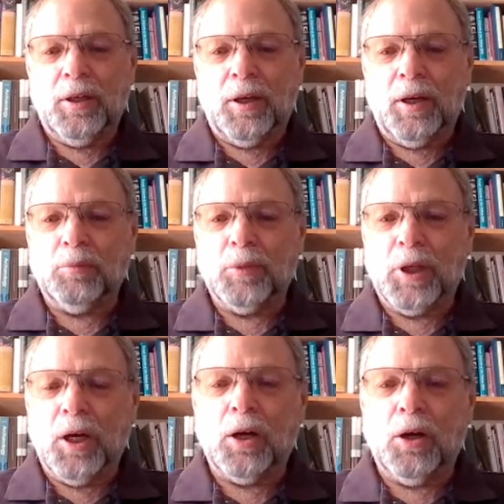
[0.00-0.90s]

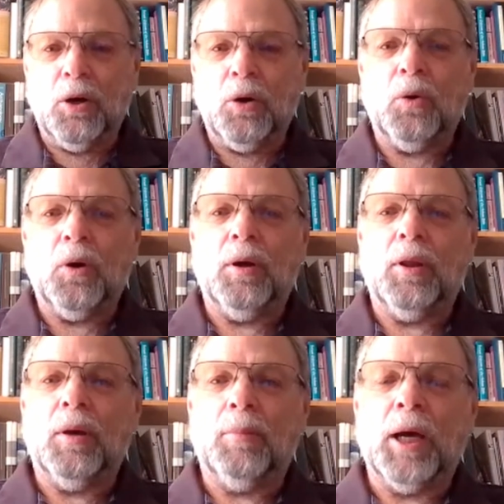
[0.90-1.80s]
gung-ho
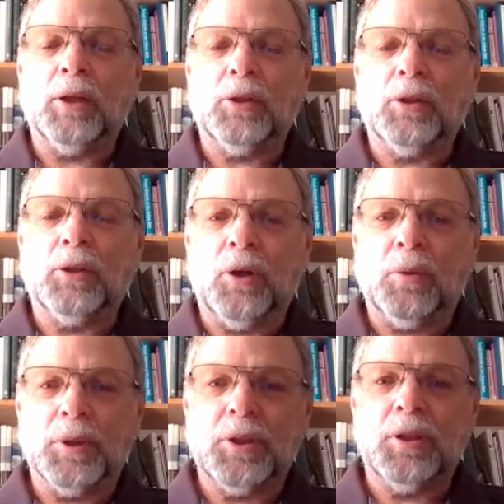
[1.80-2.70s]
about
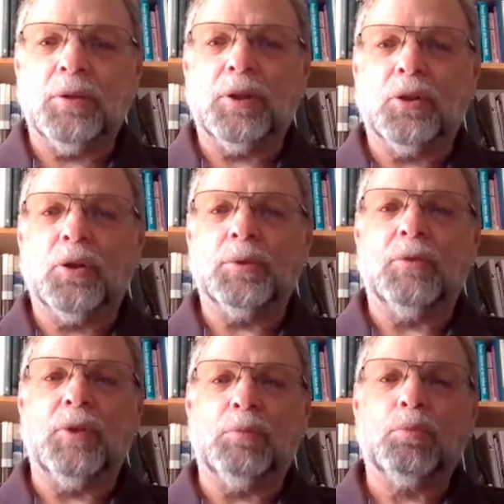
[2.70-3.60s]
Darwin's theory in terms of it